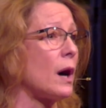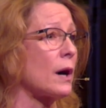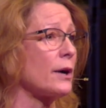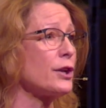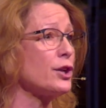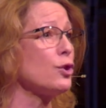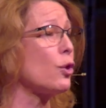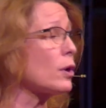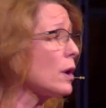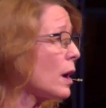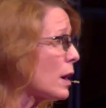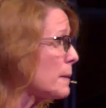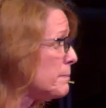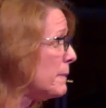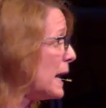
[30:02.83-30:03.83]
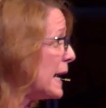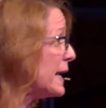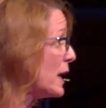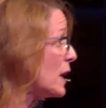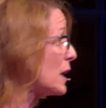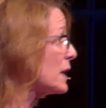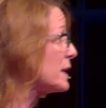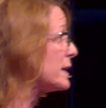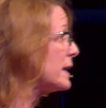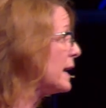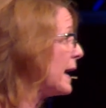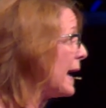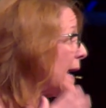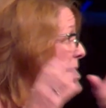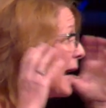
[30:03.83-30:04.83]
heart, your heart, my heart,
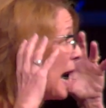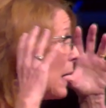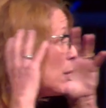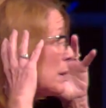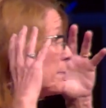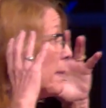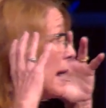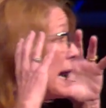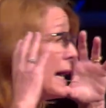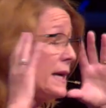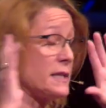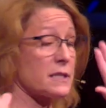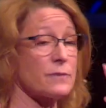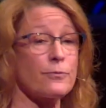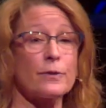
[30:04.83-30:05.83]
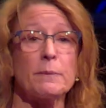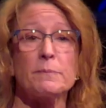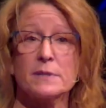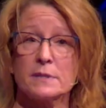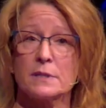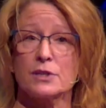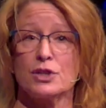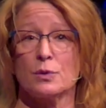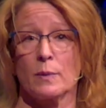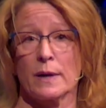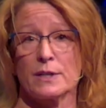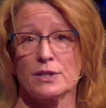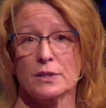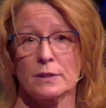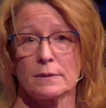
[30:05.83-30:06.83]
and our minds from the
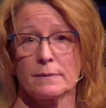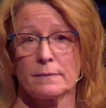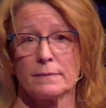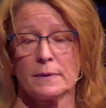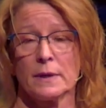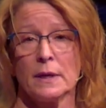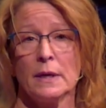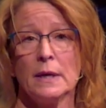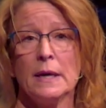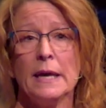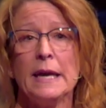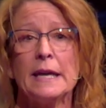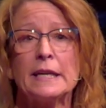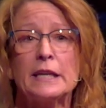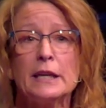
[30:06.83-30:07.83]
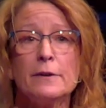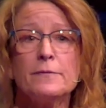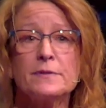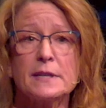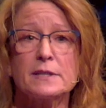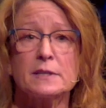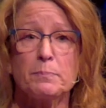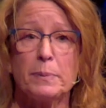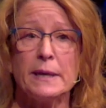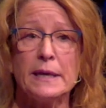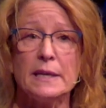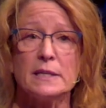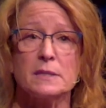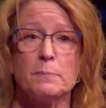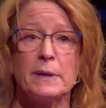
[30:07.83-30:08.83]
situation. It gives us
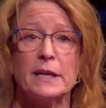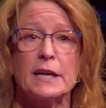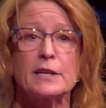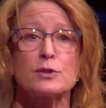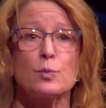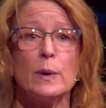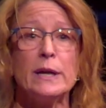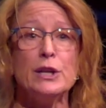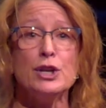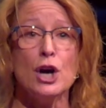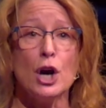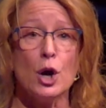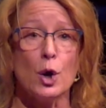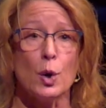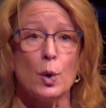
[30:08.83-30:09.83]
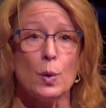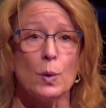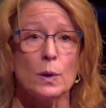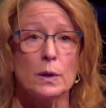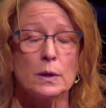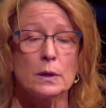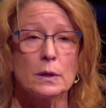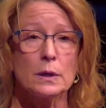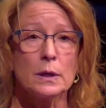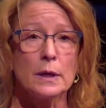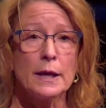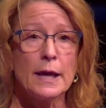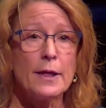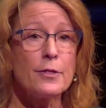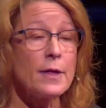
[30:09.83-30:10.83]
peace because we know
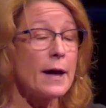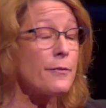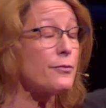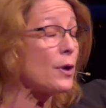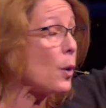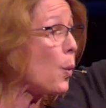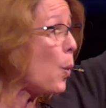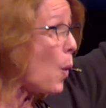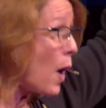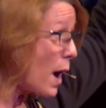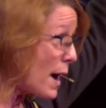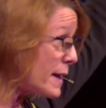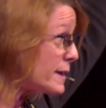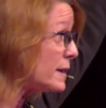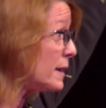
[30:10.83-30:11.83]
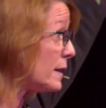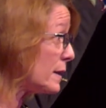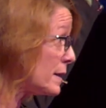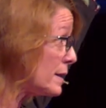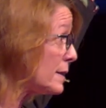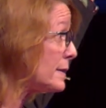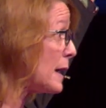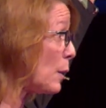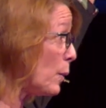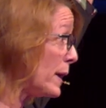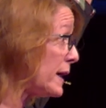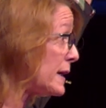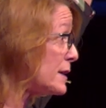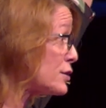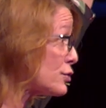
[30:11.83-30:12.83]
that the one that
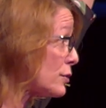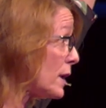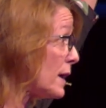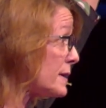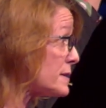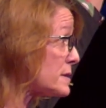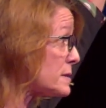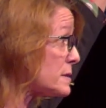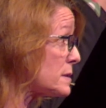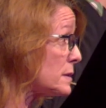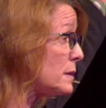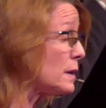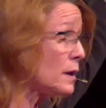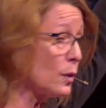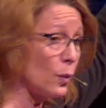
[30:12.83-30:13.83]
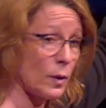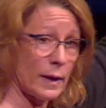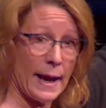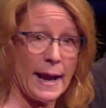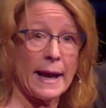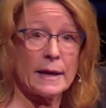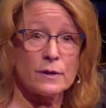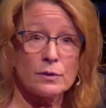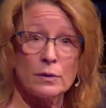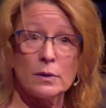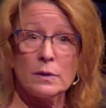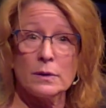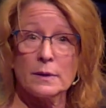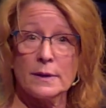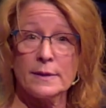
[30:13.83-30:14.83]
we can trust will
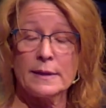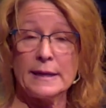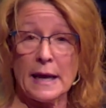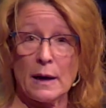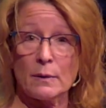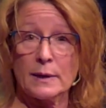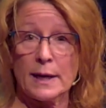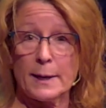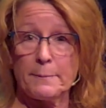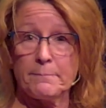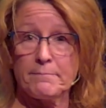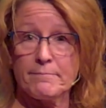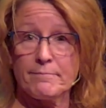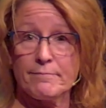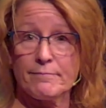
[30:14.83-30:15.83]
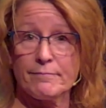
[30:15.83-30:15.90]
handle the outcome.